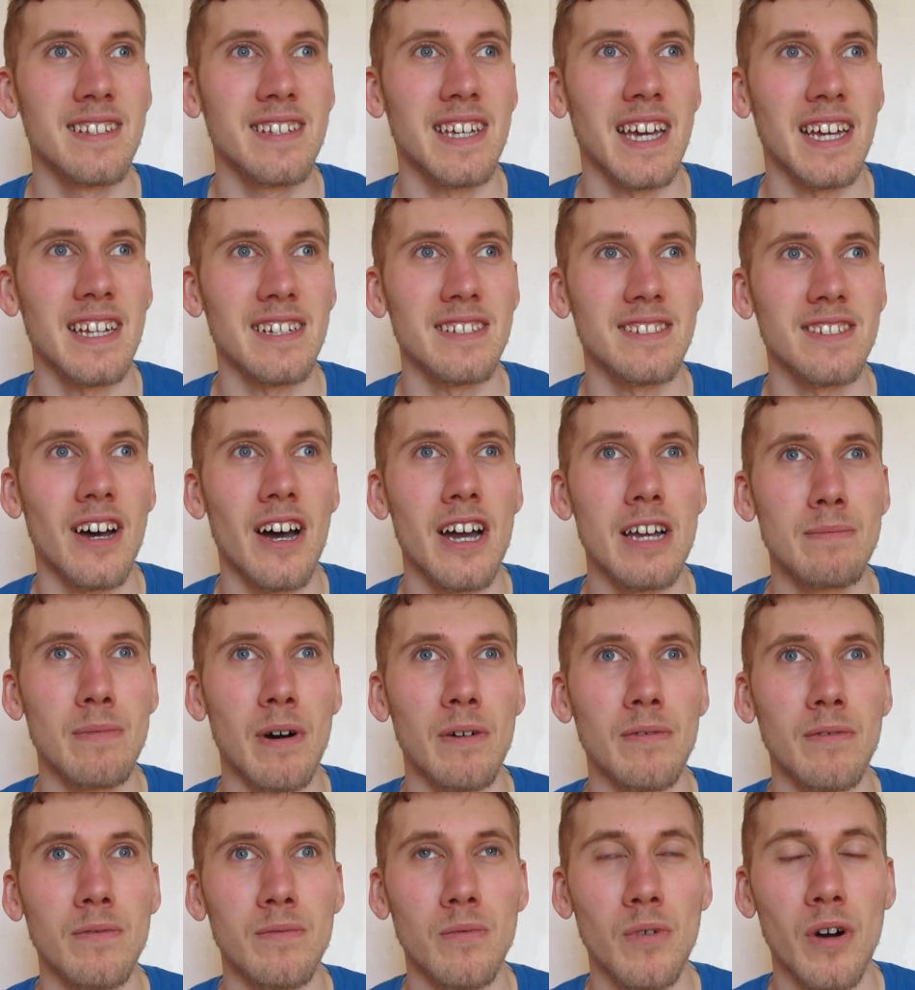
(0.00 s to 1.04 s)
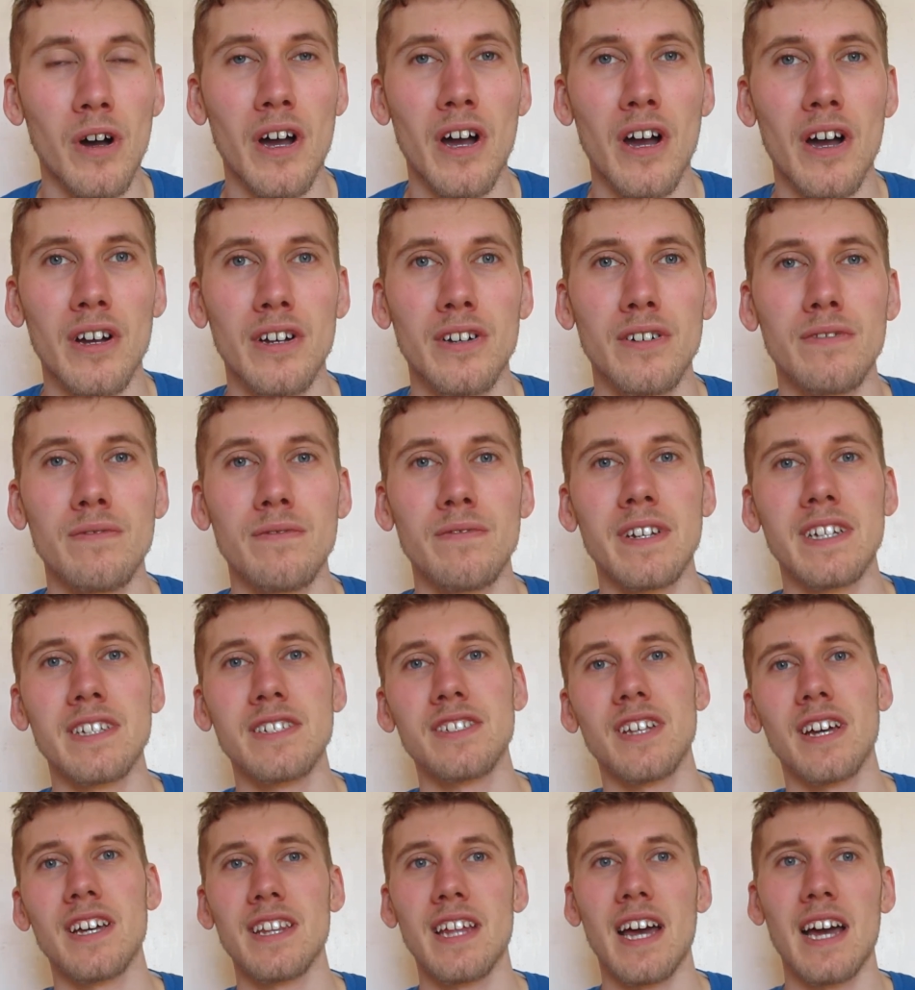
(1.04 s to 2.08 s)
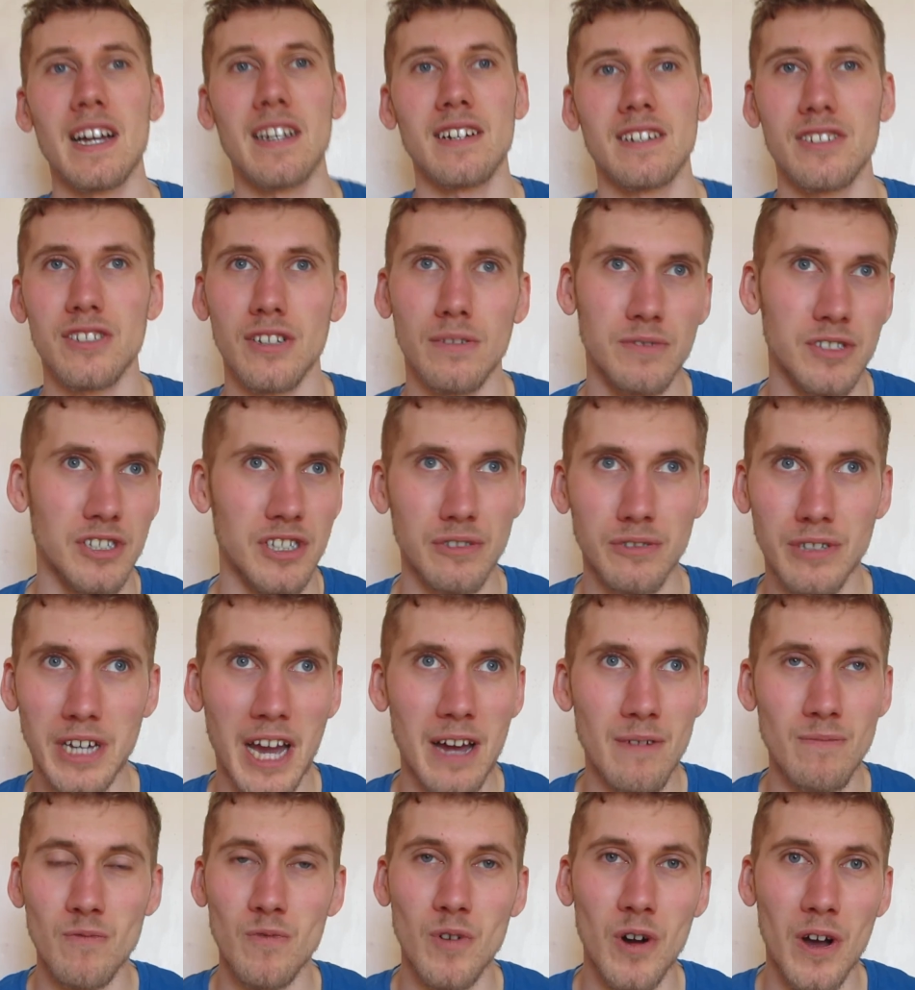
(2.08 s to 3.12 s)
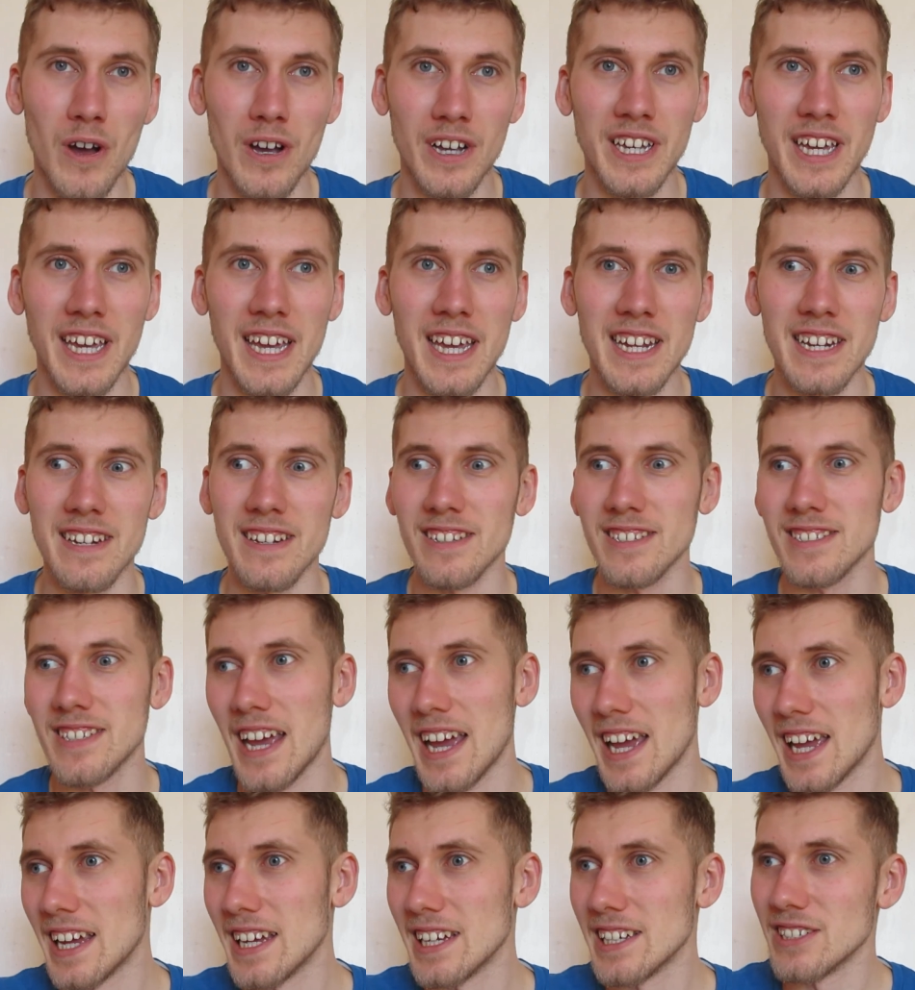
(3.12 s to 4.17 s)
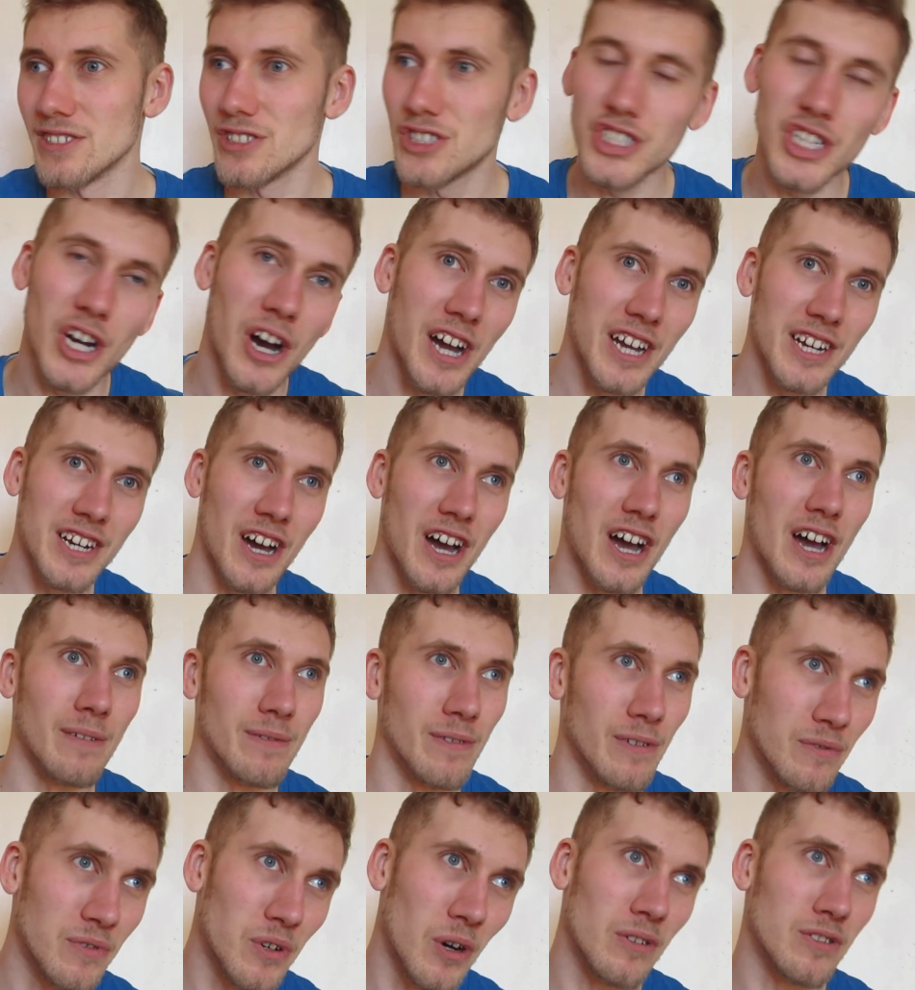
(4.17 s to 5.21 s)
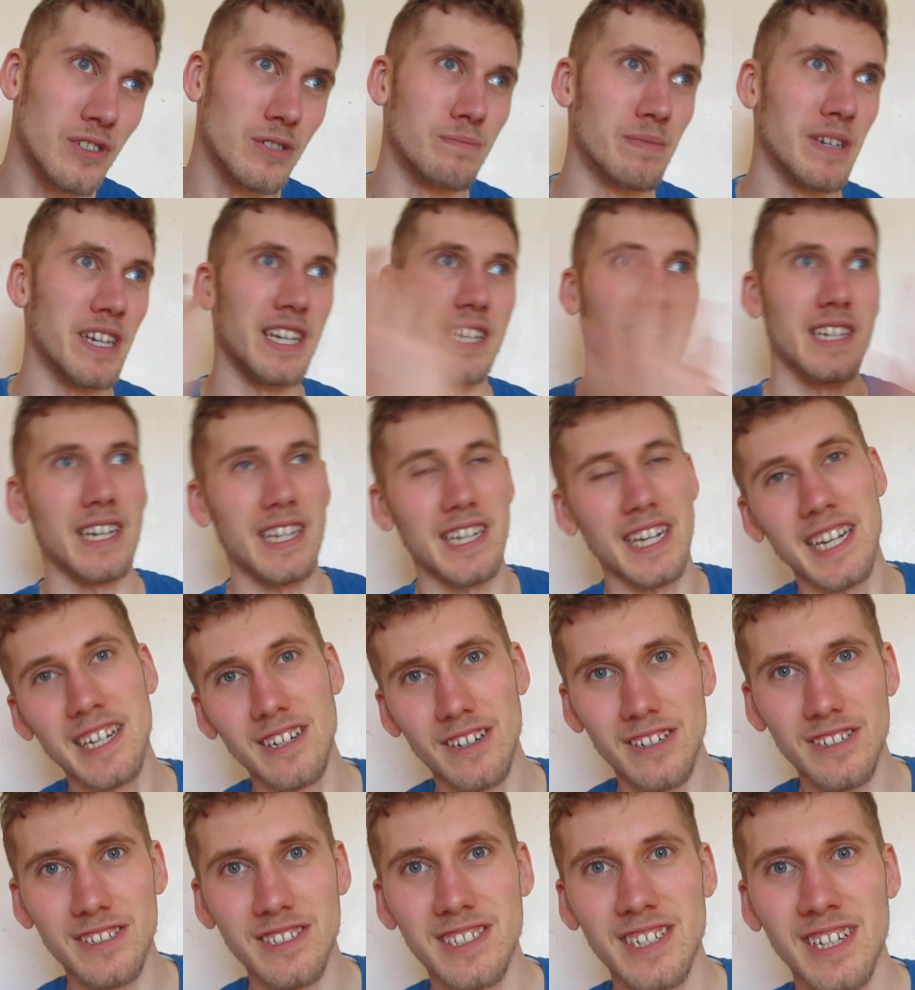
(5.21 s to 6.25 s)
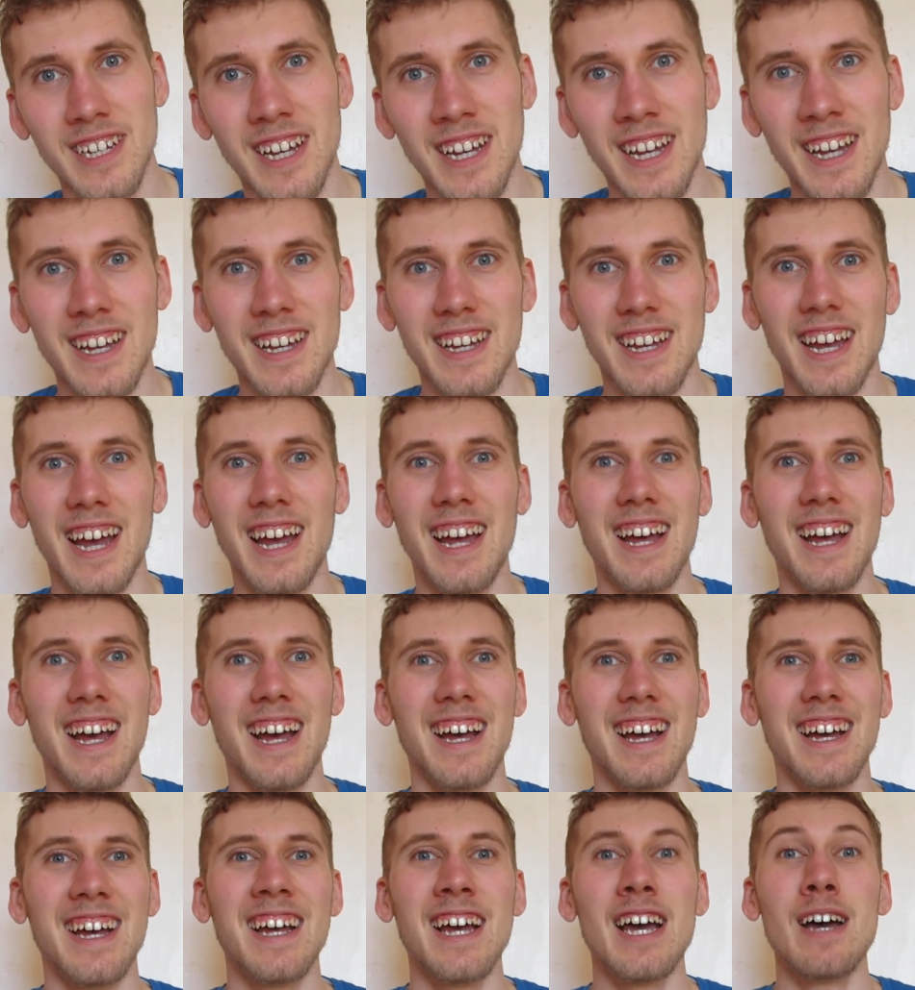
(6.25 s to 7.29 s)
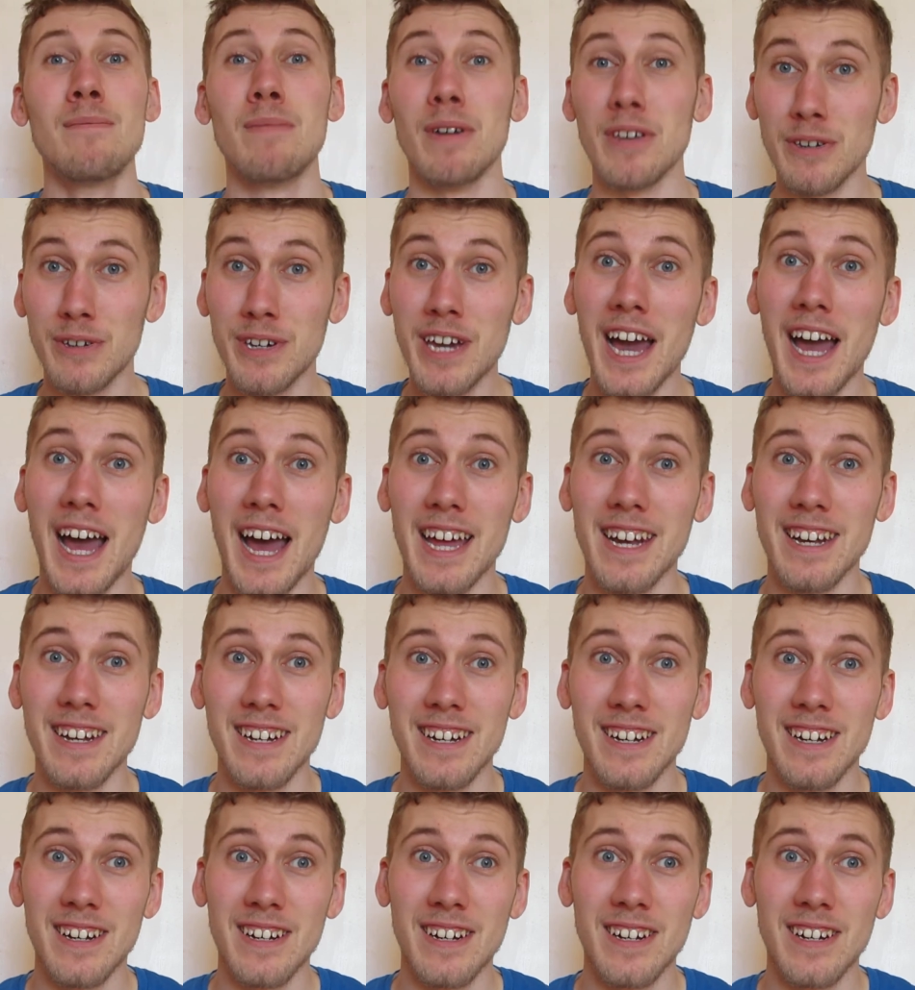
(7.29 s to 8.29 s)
the time off of work and things like that, because obviously you can't work in, say, China if you've got to be in England, but you can